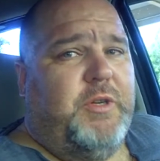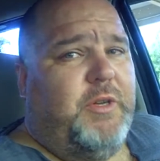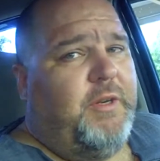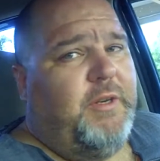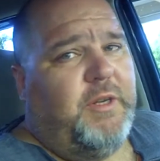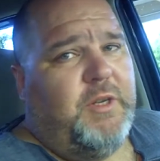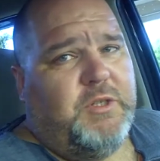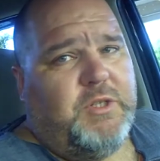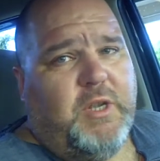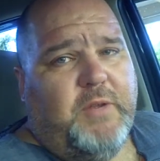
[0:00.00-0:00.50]
and
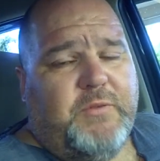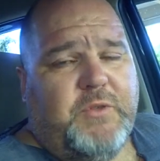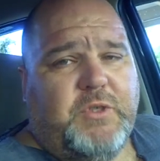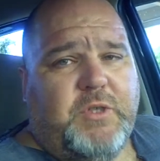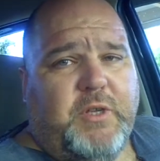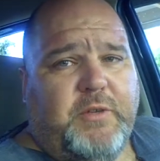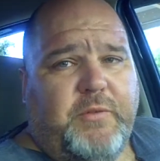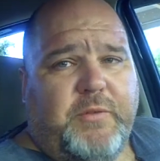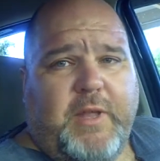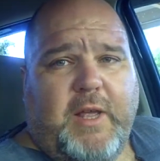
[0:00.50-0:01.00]
as I've
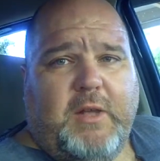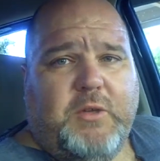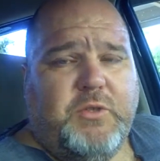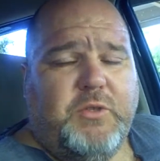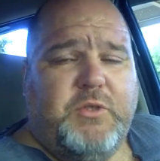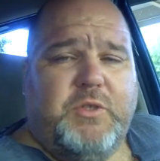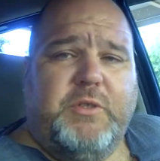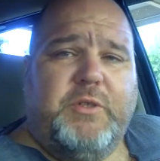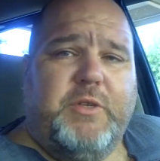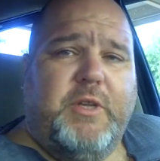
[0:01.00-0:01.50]
said
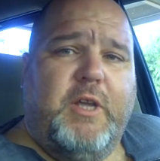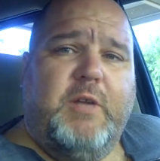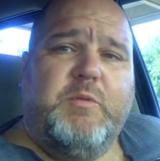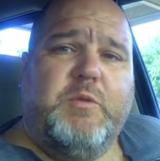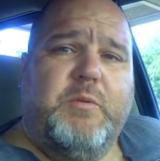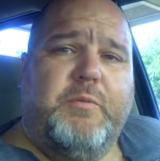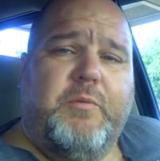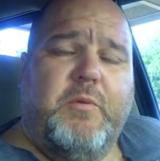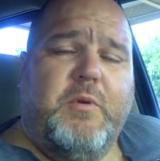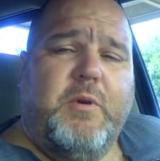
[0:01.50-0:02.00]
thousands of times
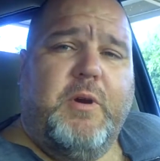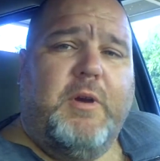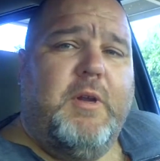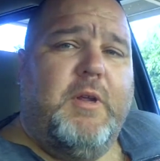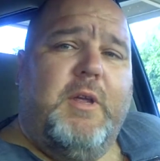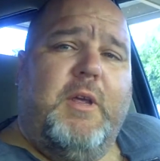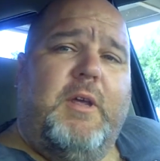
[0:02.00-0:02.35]
before,